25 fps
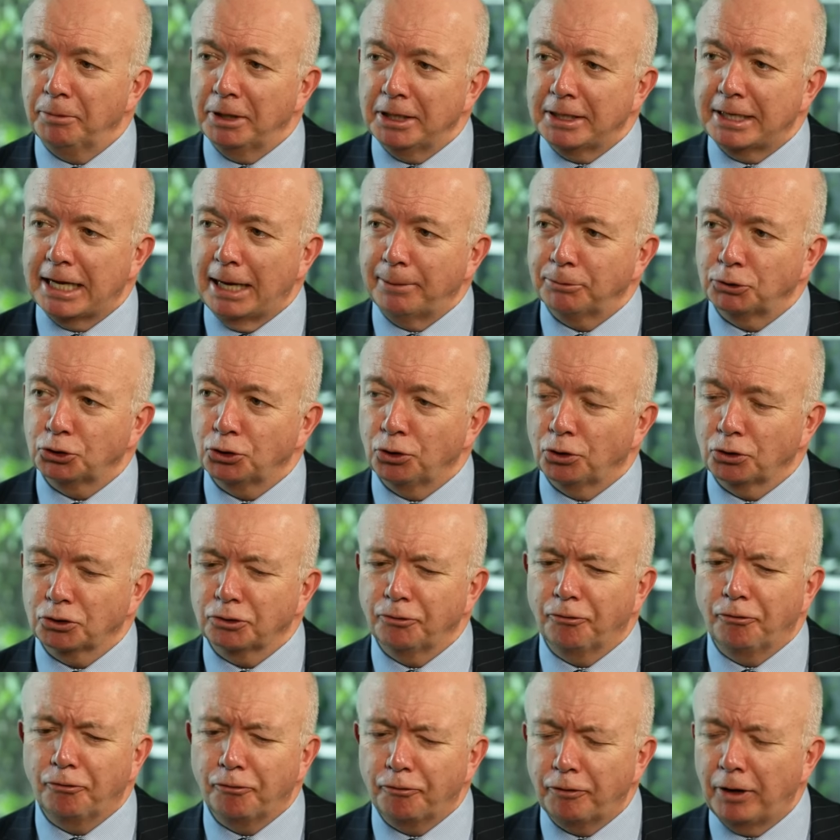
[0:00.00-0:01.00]
mid-cap stocks
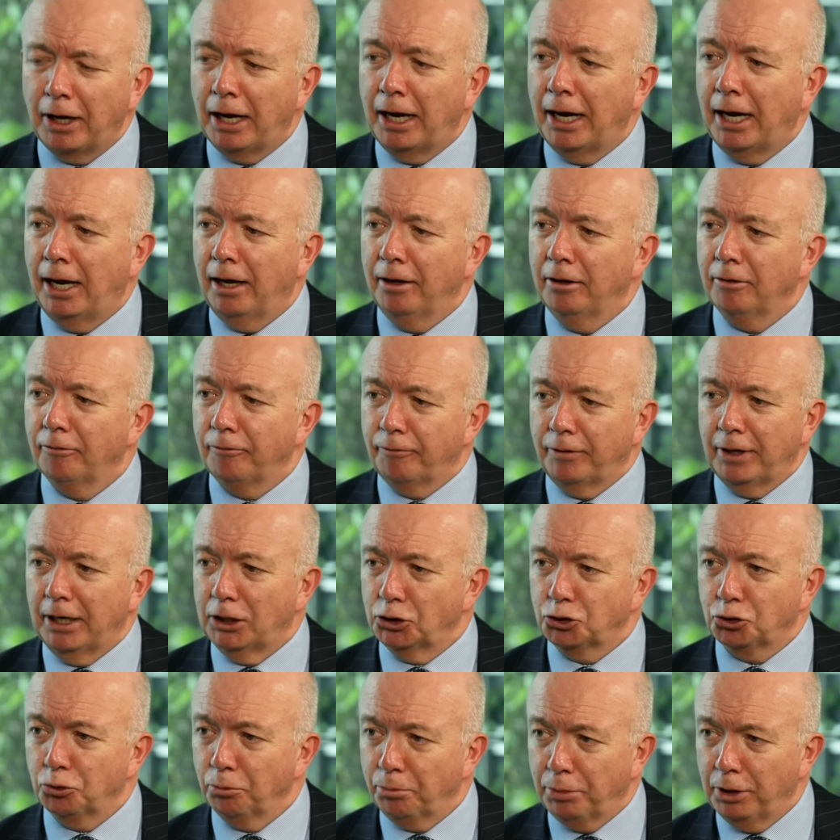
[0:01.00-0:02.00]
are far,
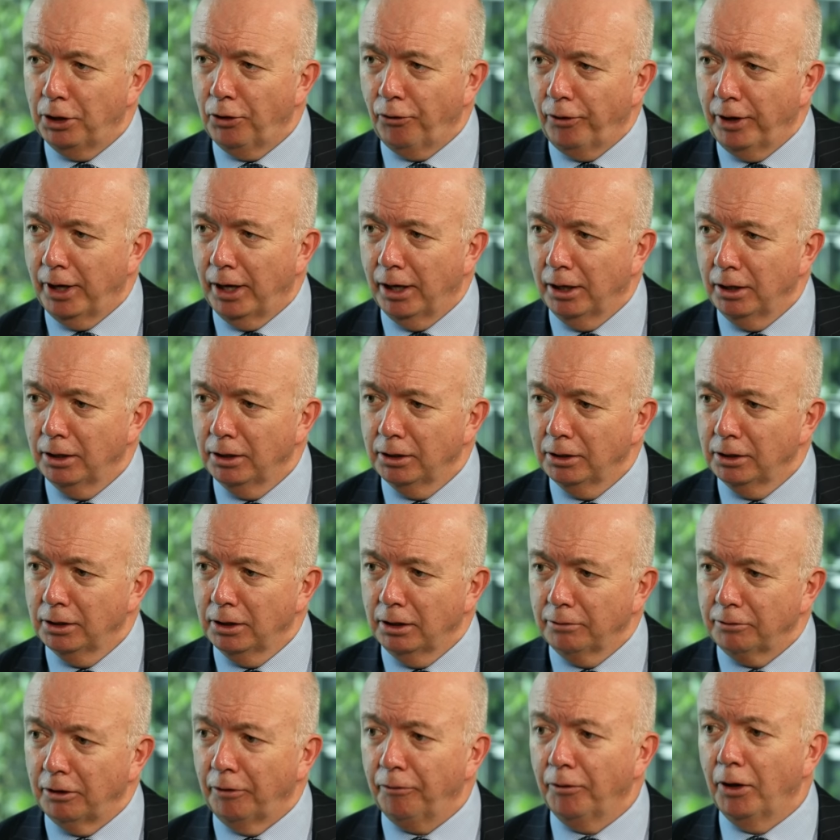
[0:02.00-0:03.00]
far superior
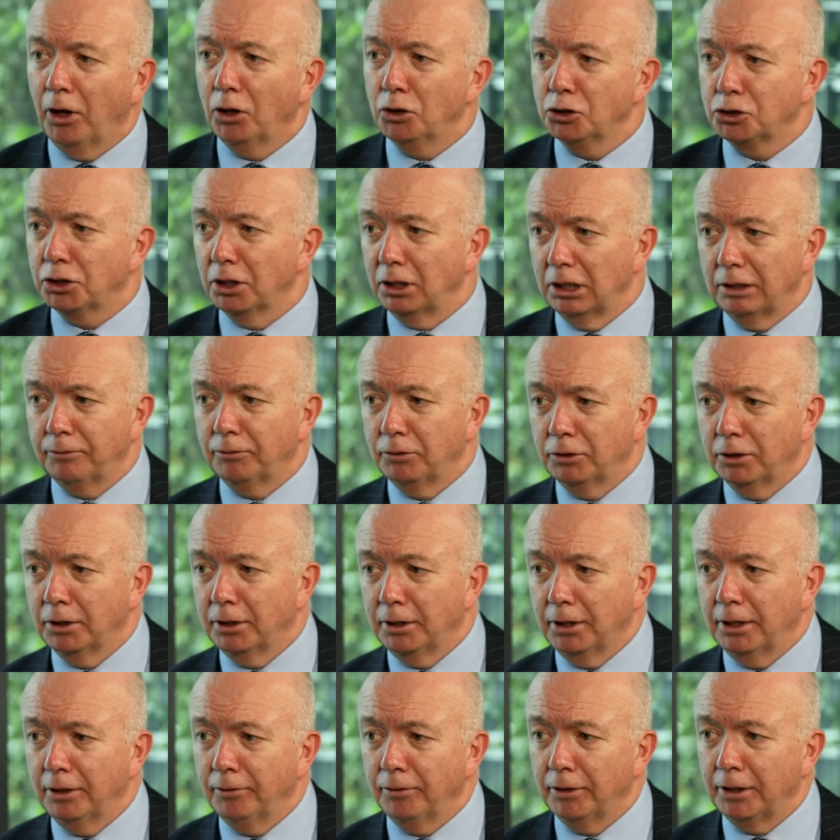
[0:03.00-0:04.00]
than those that live in
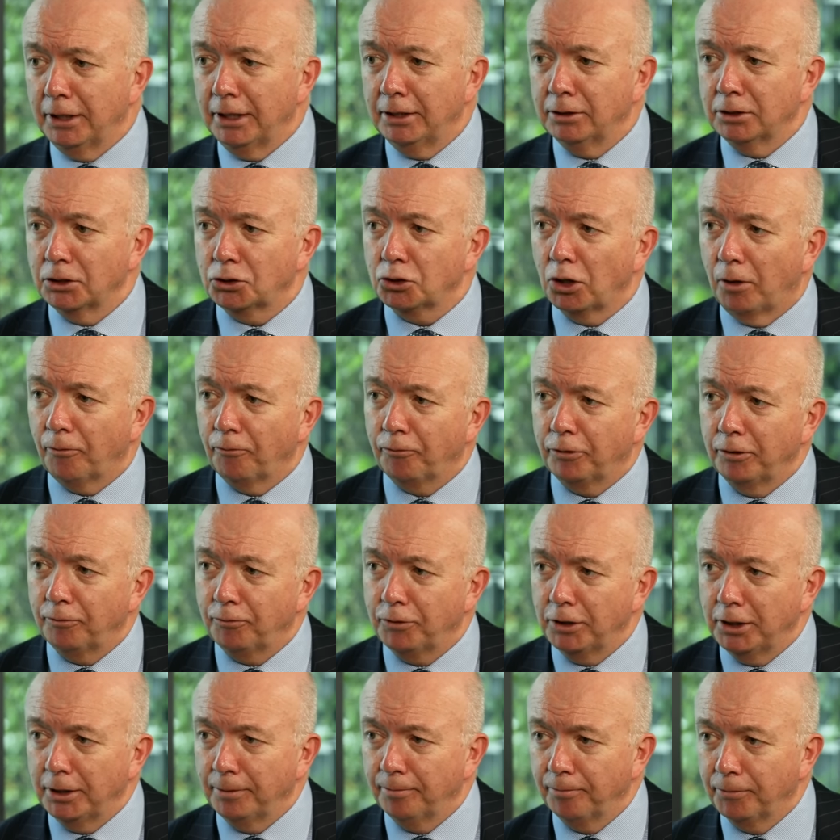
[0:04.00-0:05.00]
the top
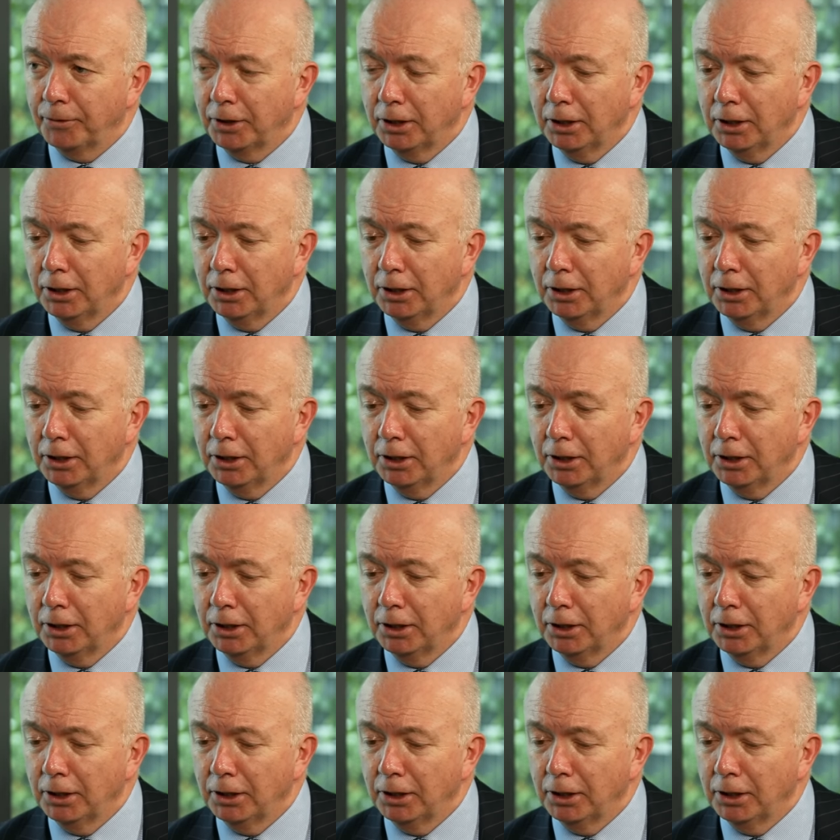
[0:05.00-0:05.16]
50.